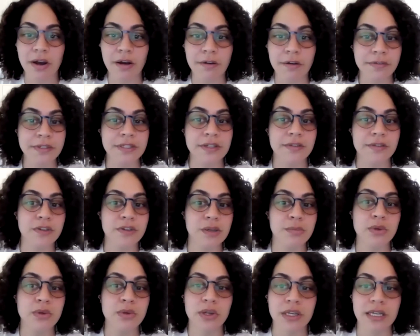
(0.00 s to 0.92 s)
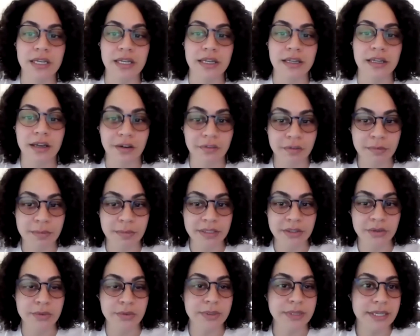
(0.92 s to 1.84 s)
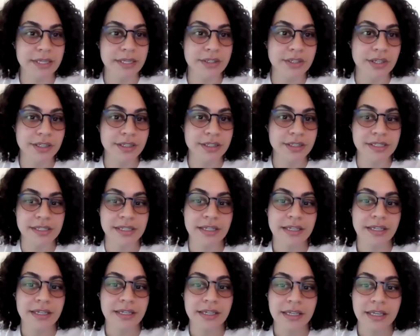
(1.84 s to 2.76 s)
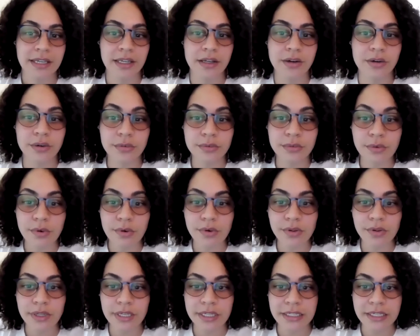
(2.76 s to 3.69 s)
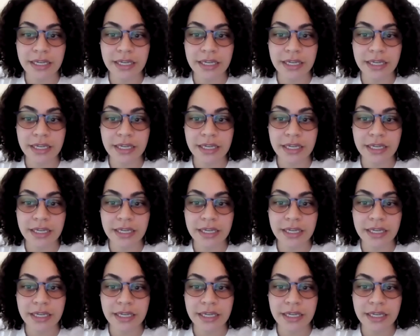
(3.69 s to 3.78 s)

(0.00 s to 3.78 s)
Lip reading: Office of Community and Governmental Relations. In her role,